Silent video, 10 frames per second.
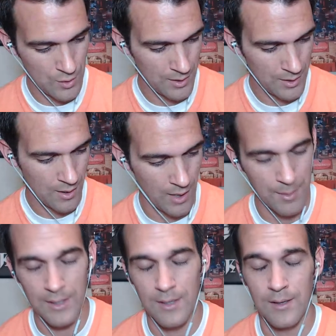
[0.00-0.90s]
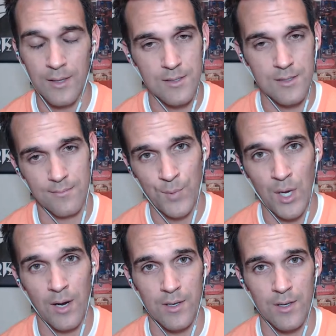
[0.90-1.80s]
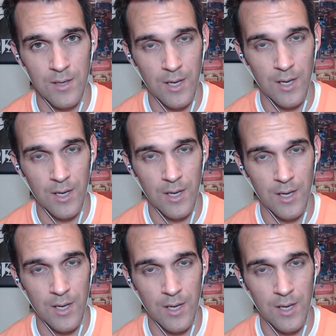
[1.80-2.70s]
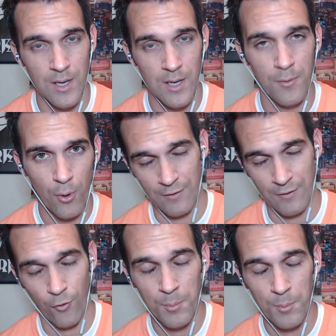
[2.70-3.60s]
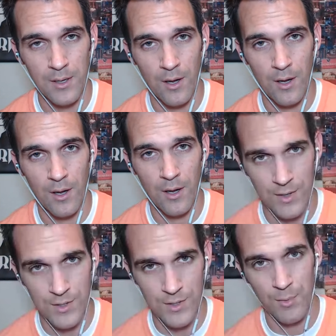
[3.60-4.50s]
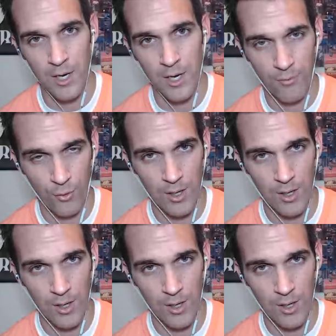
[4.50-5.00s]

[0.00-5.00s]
million. I mean, let's be honest. Nick Woodman lost like $4 million of investor money before